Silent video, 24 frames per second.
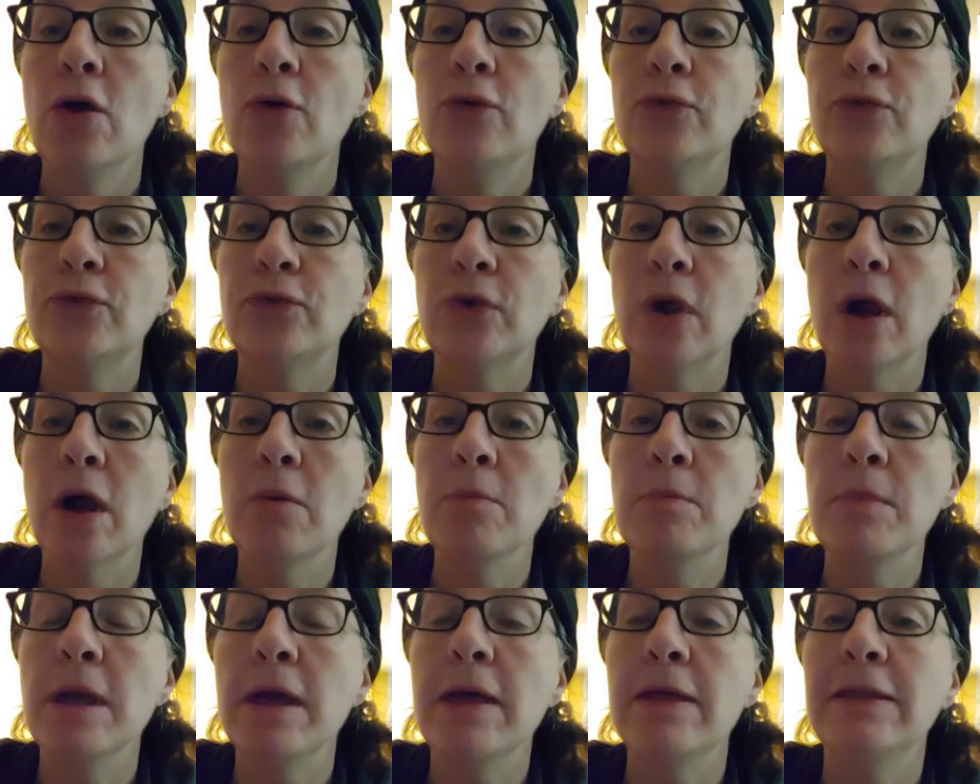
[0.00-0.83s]

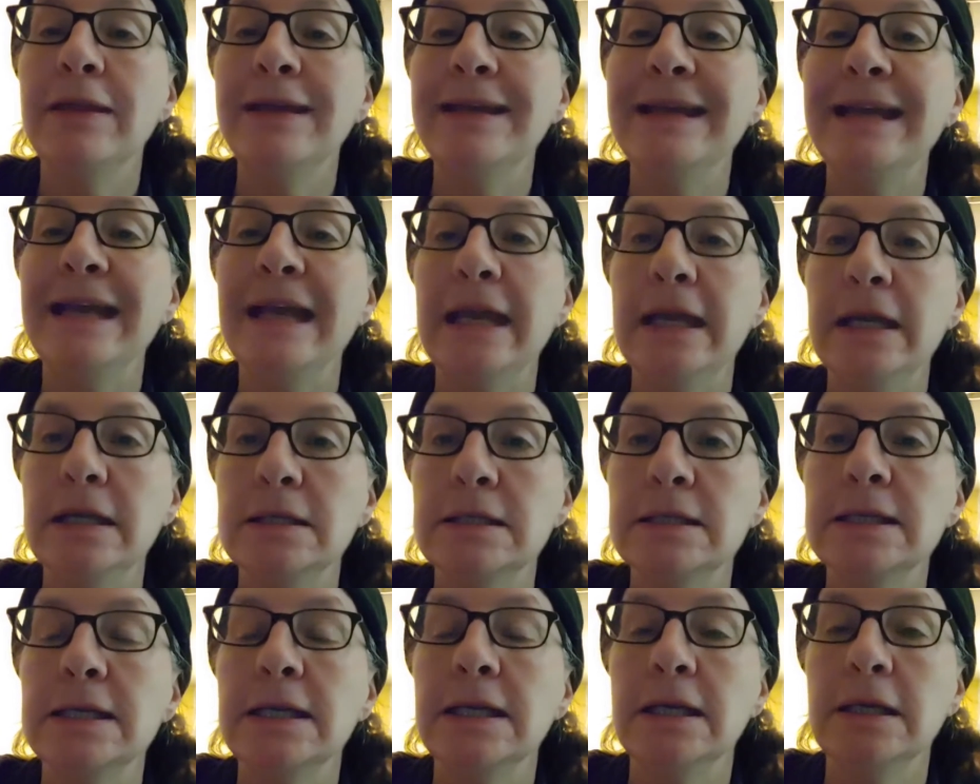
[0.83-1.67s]
from the
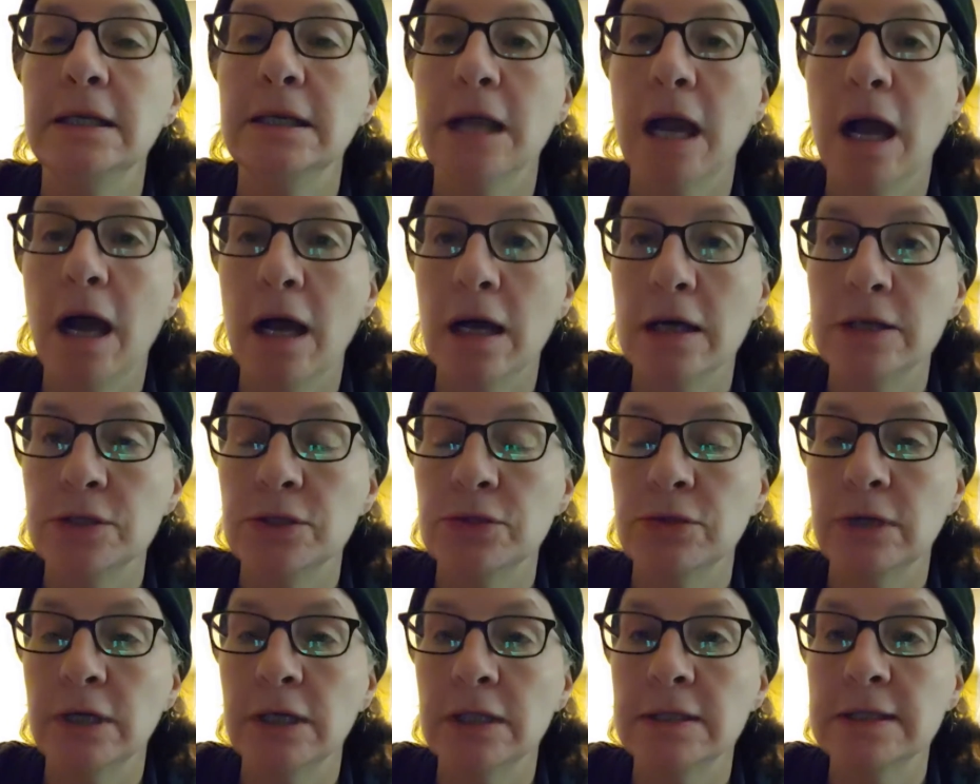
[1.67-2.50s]

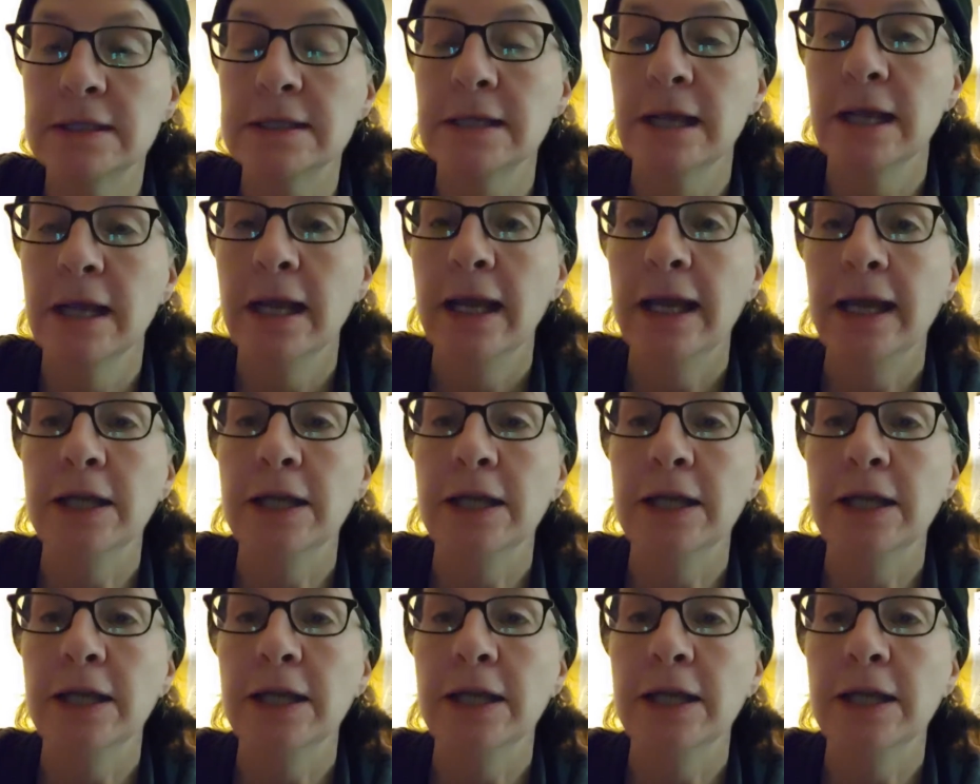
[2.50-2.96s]
1800s,